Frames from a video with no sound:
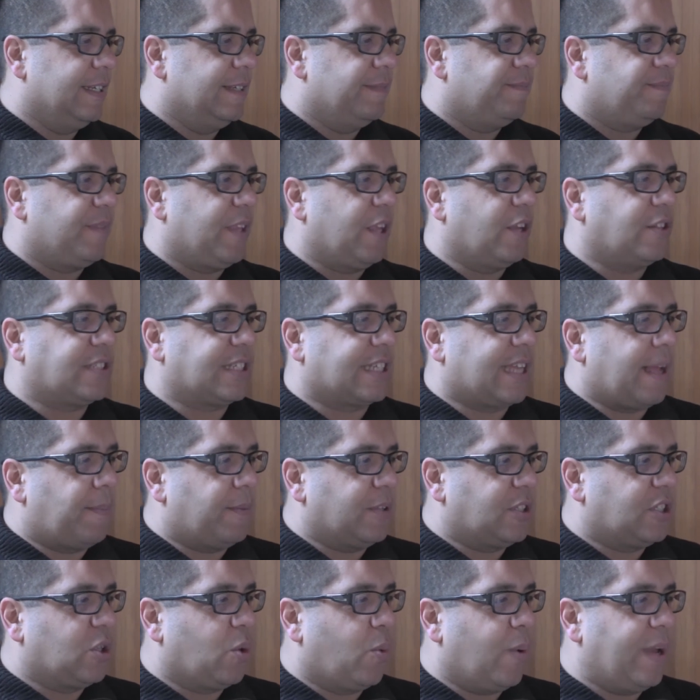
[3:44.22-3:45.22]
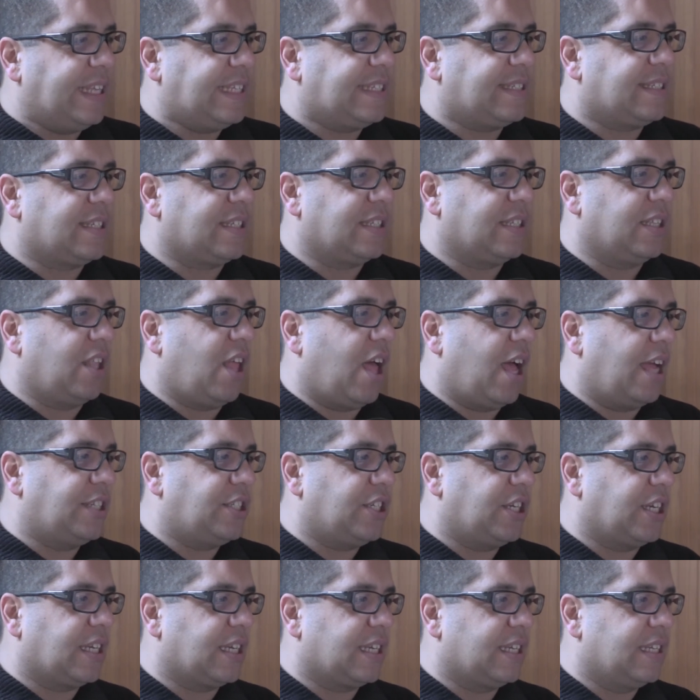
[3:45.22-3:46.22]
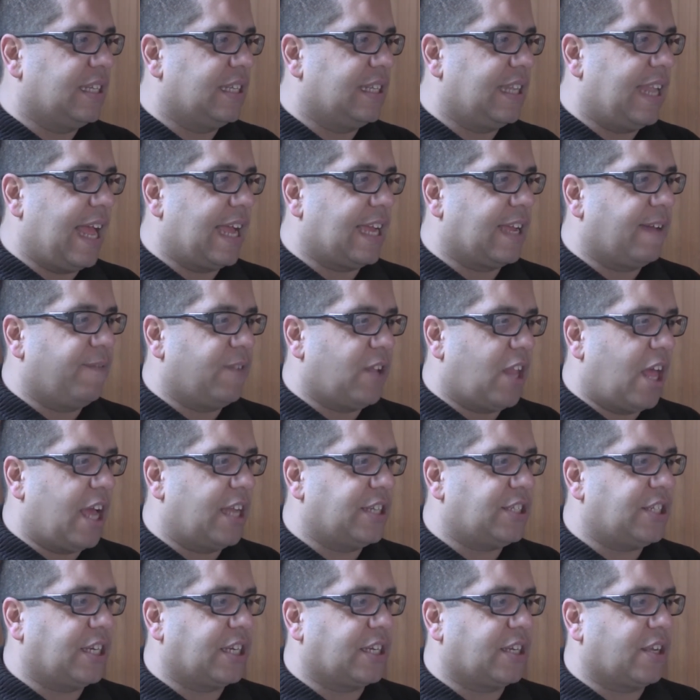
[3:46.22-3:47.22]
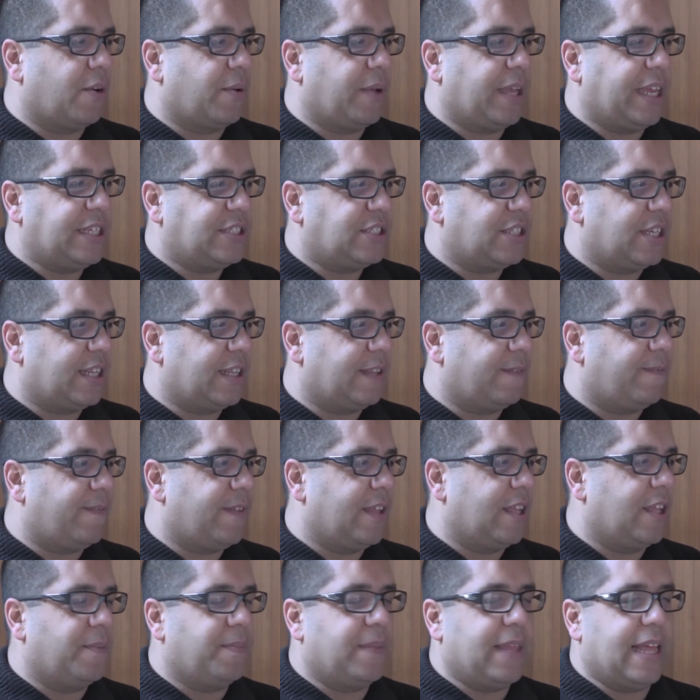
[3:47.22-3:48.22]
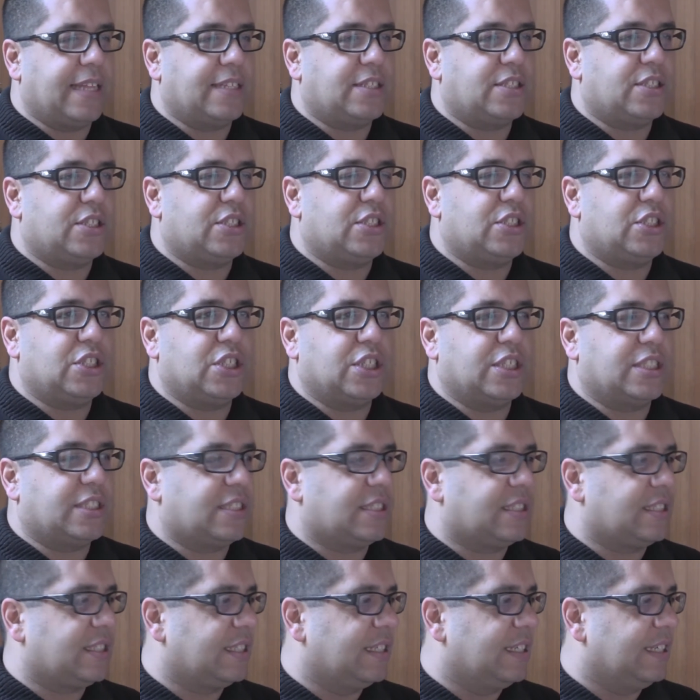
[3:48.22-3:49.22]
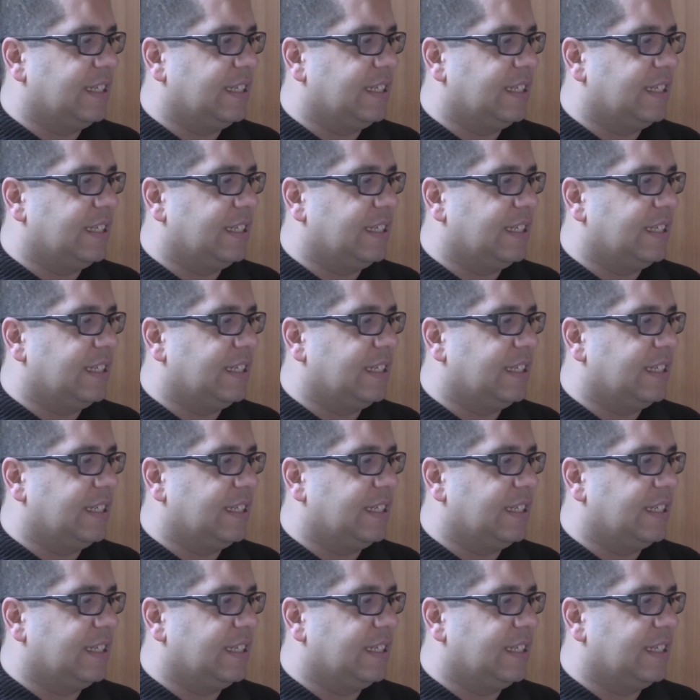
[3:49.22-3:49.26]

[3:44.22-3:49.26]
There's a couple twists, lack of logic, cohesion to the film that's just